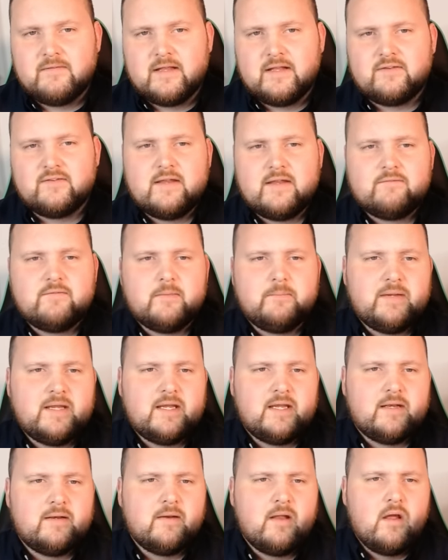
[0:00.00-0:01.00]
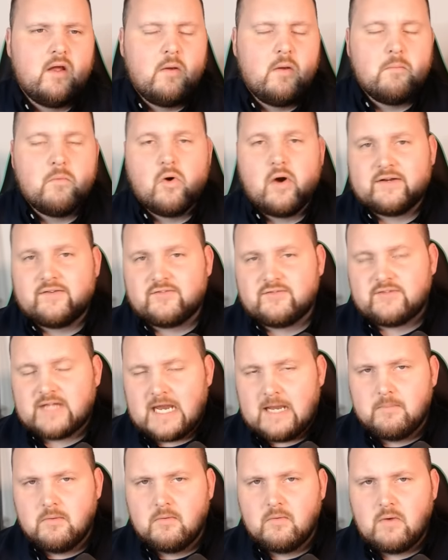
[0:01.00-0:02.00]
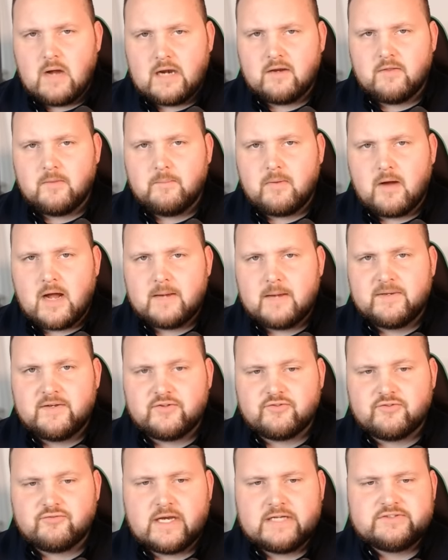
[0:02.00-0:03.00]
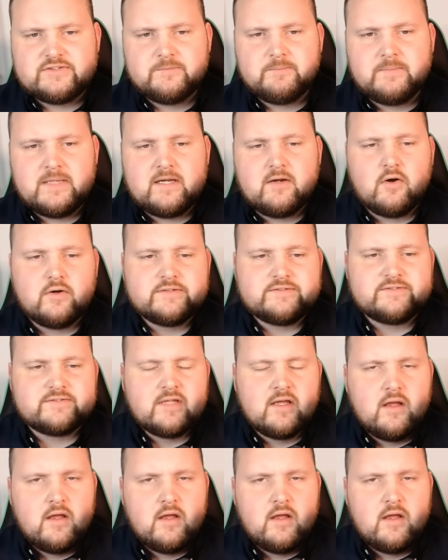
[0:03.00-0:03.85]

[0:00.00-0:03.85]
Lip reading: It's never been more unstable under the Biden administration, because